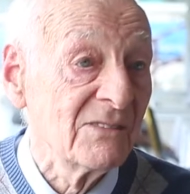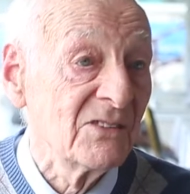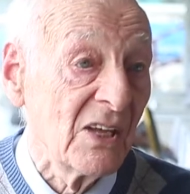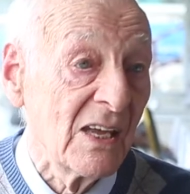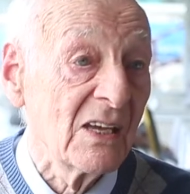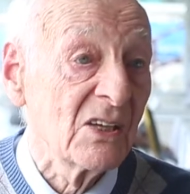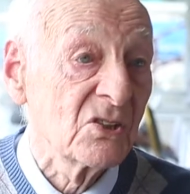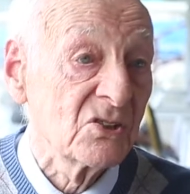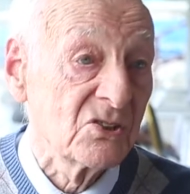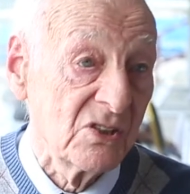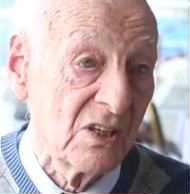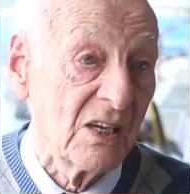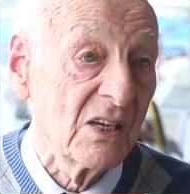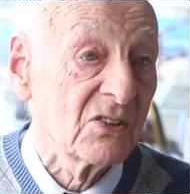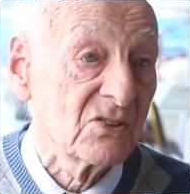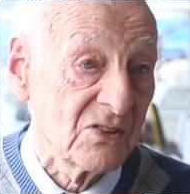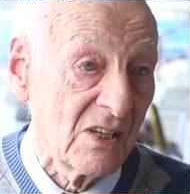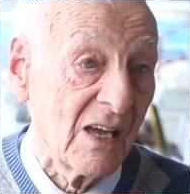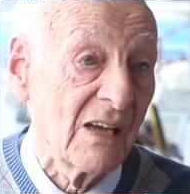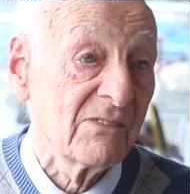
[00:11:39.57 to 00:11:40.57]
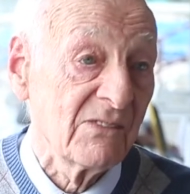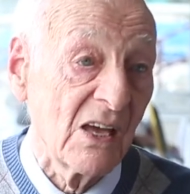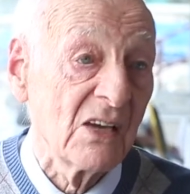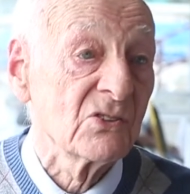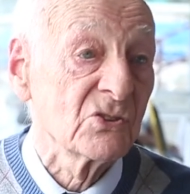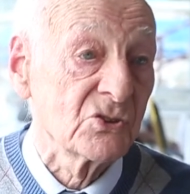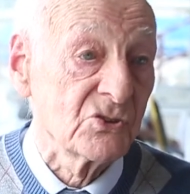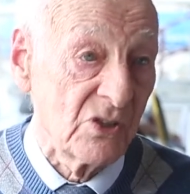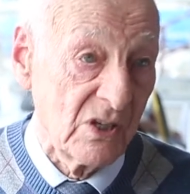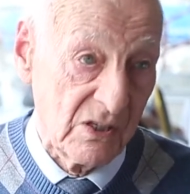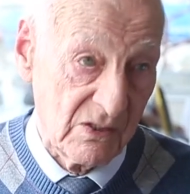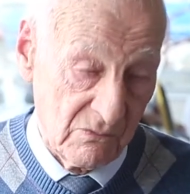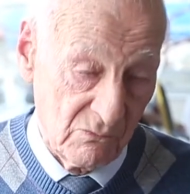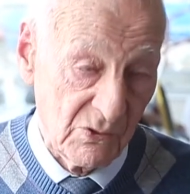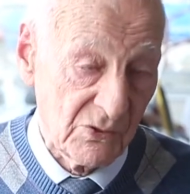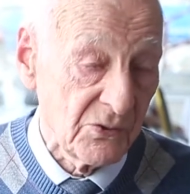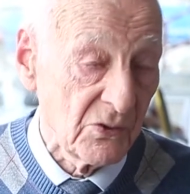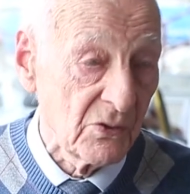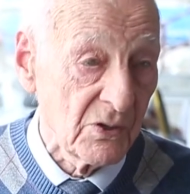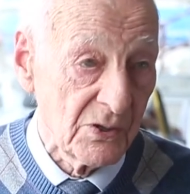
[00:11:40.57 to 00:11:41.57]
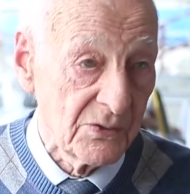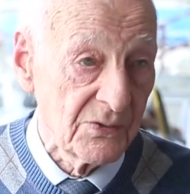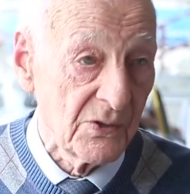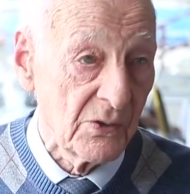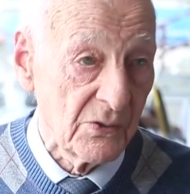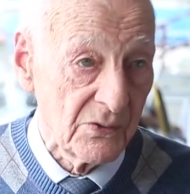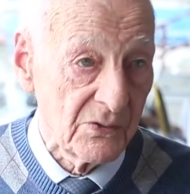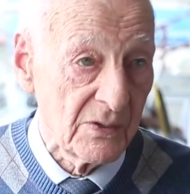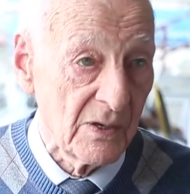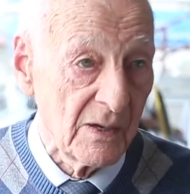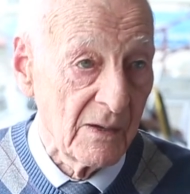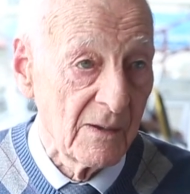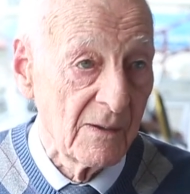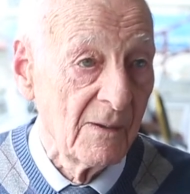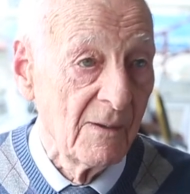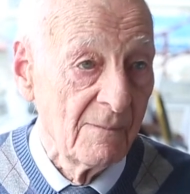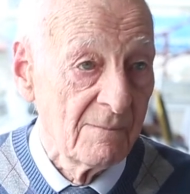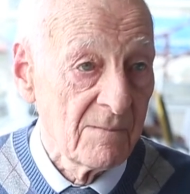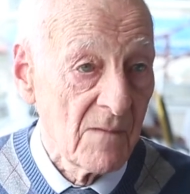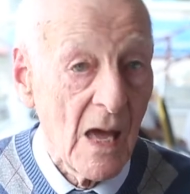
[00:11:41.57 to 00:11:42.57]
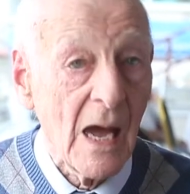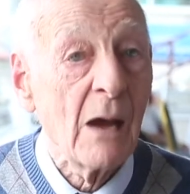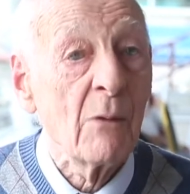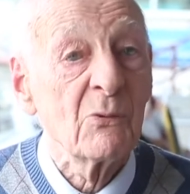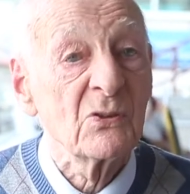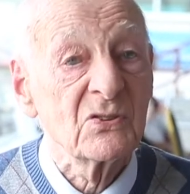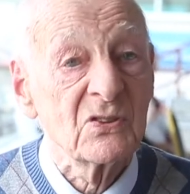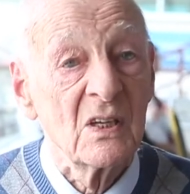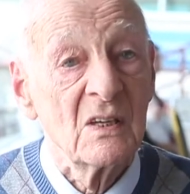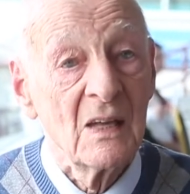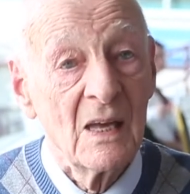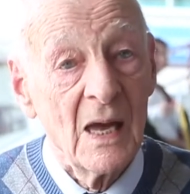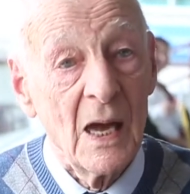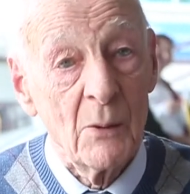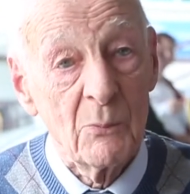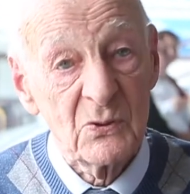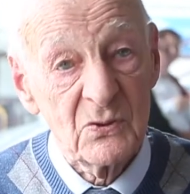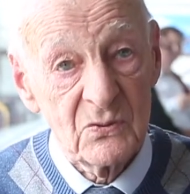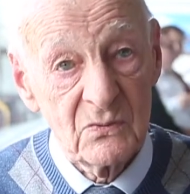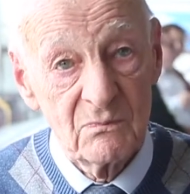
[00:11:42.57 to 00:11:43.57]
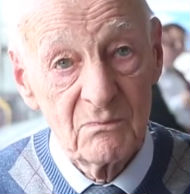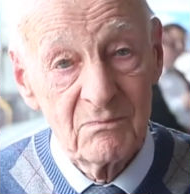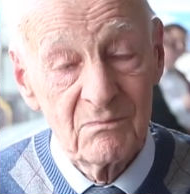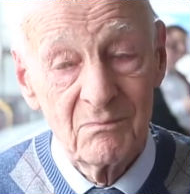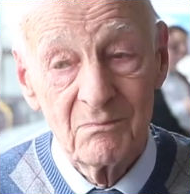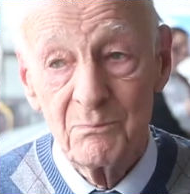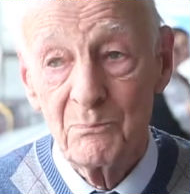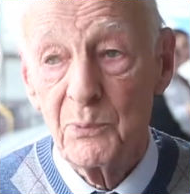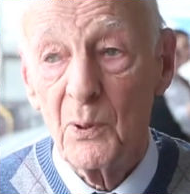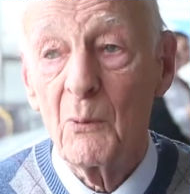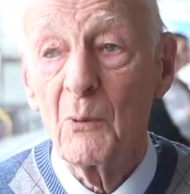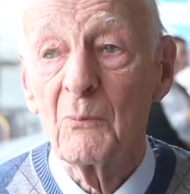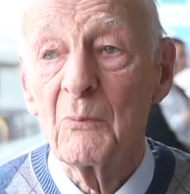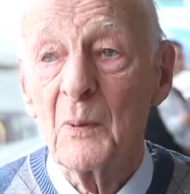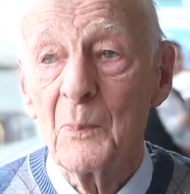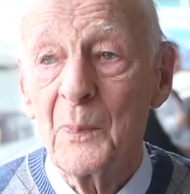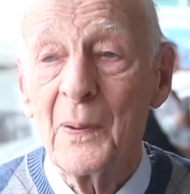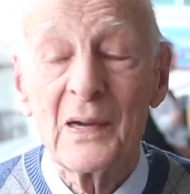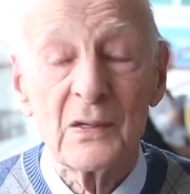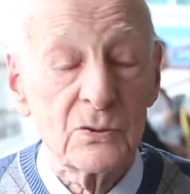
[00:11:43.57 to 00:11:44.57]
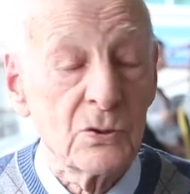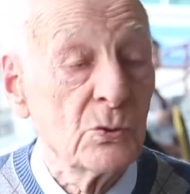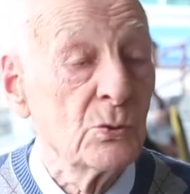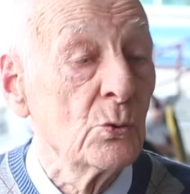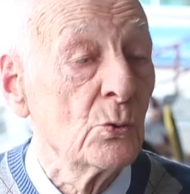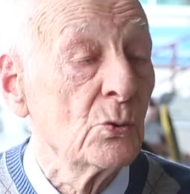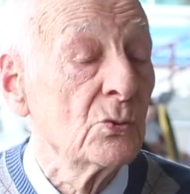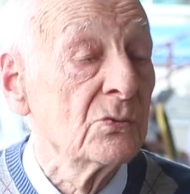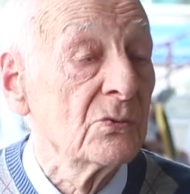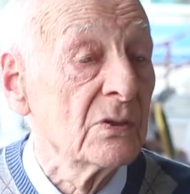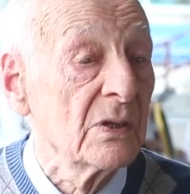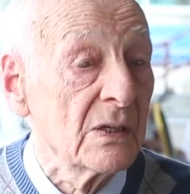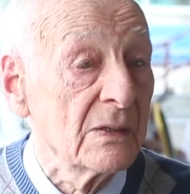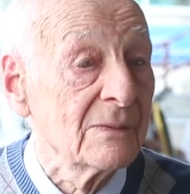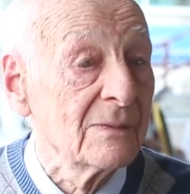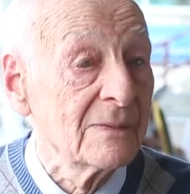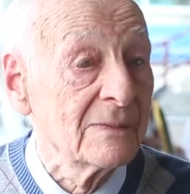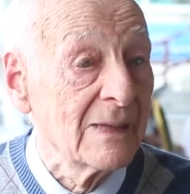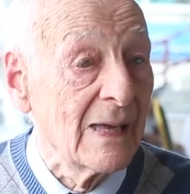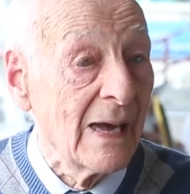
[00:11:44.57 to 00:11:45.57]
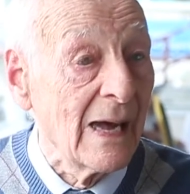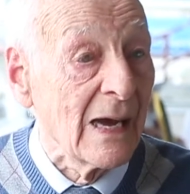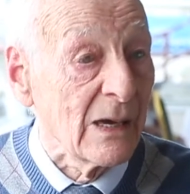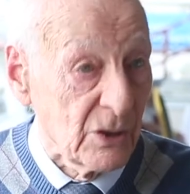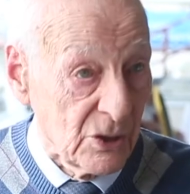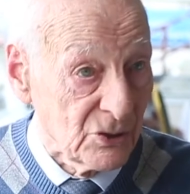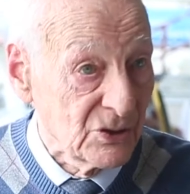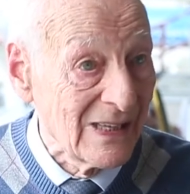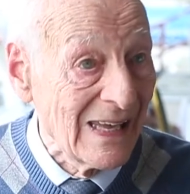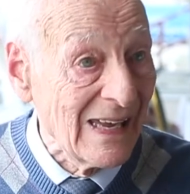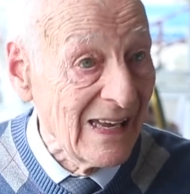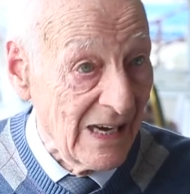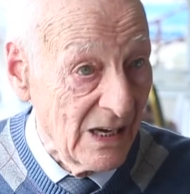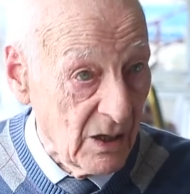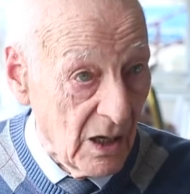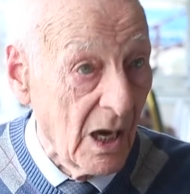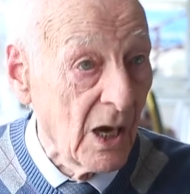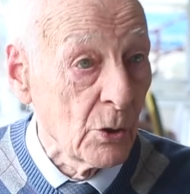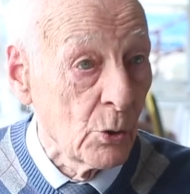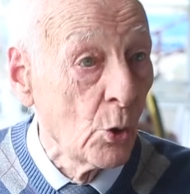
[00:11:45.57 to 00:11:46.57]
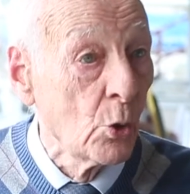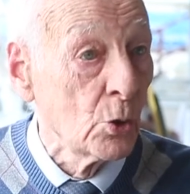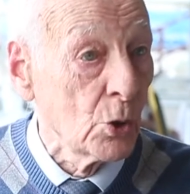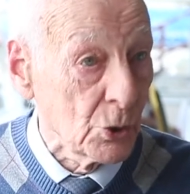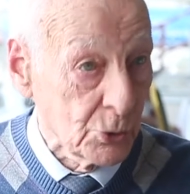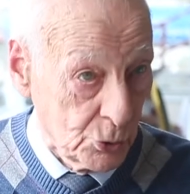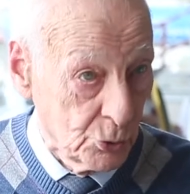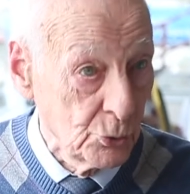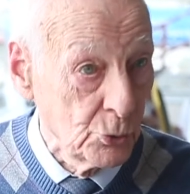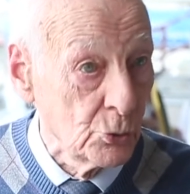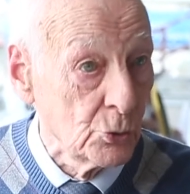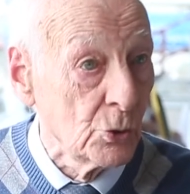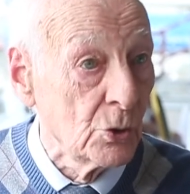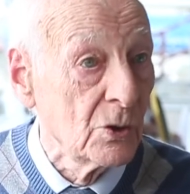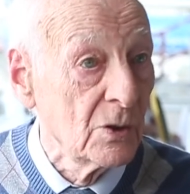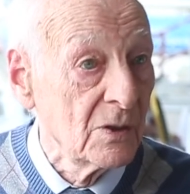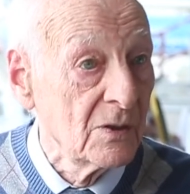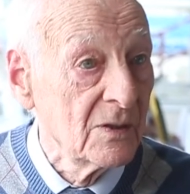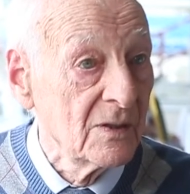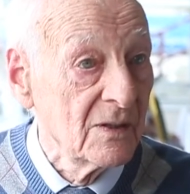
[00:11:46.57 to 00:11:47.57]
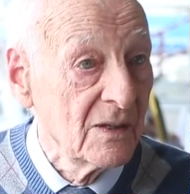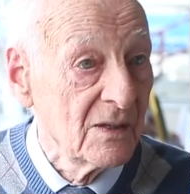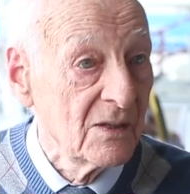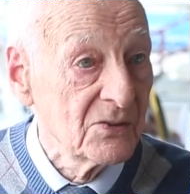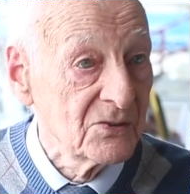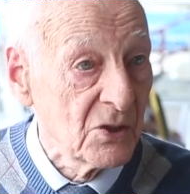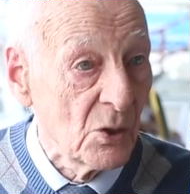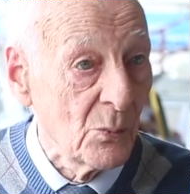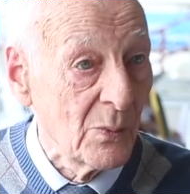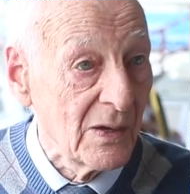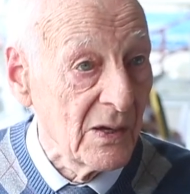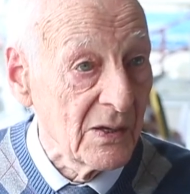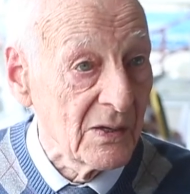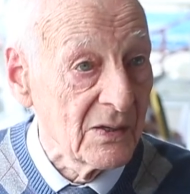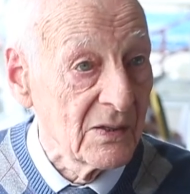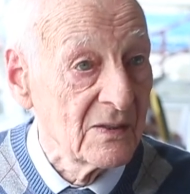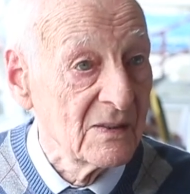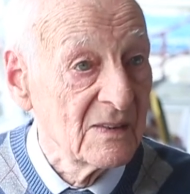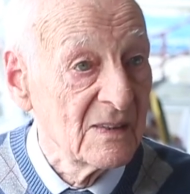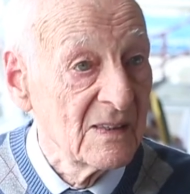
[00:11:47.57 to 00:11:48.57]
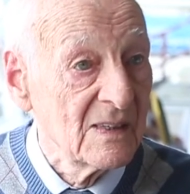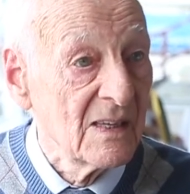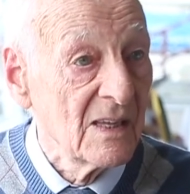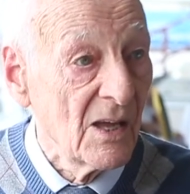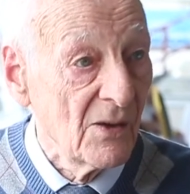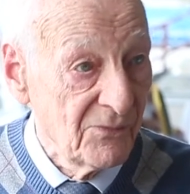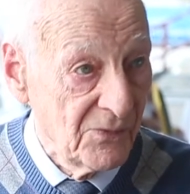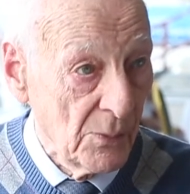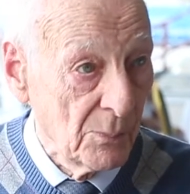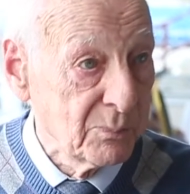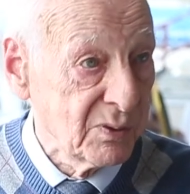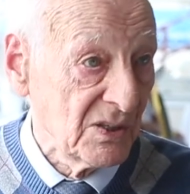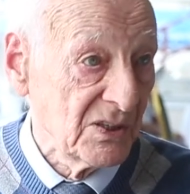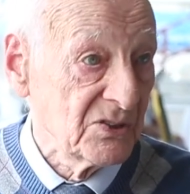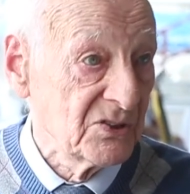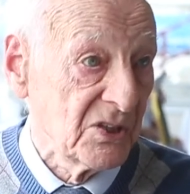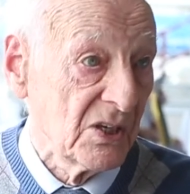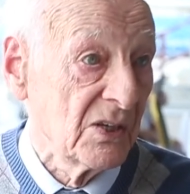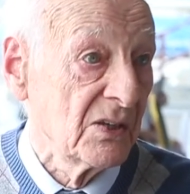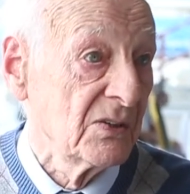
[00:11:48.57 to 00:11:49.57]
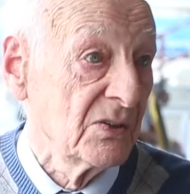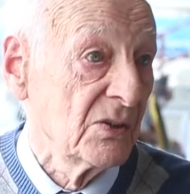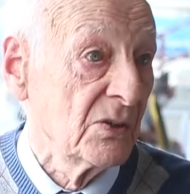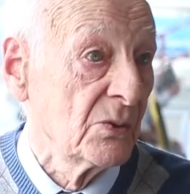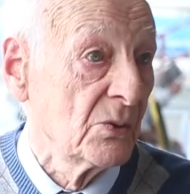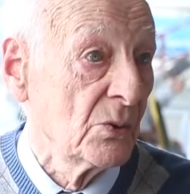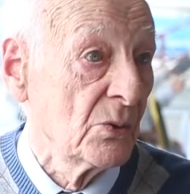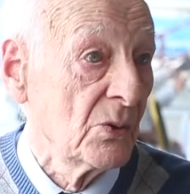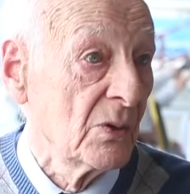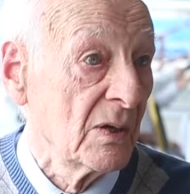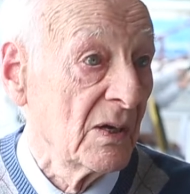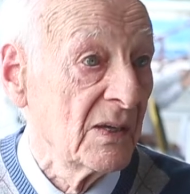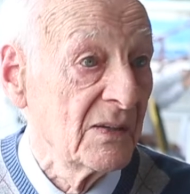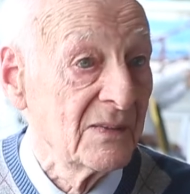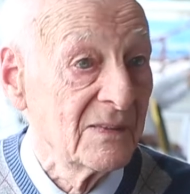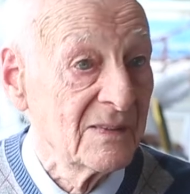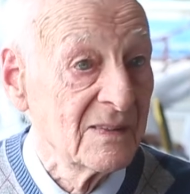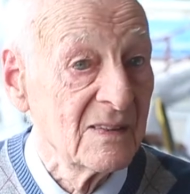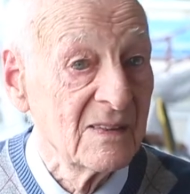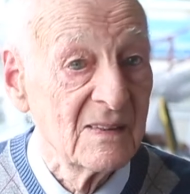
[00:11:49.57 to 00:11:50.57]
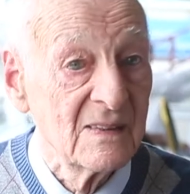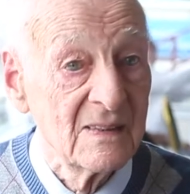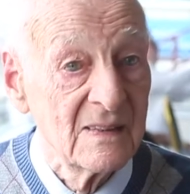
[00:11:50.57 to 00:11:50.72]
Yes, that's right. Without a doubt, yeah. I was probably picked and known that I could get a goal or two, as it were, if they played you, you know. And